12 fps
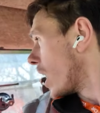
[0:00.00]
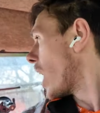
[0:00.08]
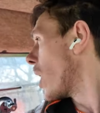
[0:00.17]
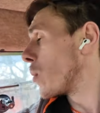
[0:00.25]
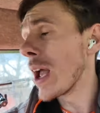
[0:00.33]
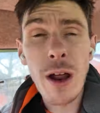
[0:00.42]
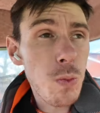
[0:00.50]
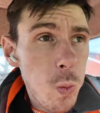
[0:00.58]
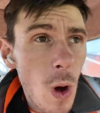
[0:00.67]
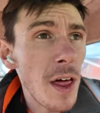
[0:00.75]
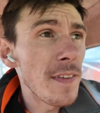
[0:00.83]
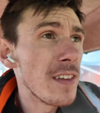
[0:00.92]
Uh, we had
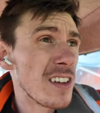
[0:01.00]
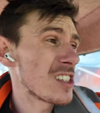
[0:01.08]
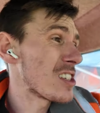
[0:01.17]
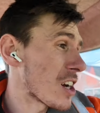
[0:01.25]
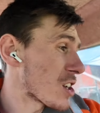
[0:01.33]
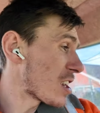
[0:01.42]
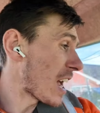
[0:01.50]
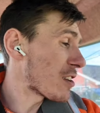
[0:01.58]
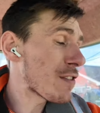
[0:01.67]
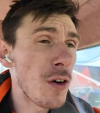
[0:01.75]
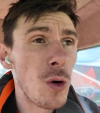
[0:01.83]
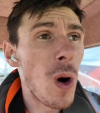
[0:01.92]
one
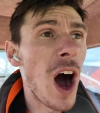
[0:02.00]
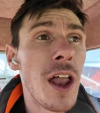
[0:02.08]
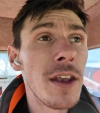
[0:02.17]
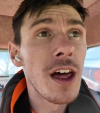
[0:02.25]
successful one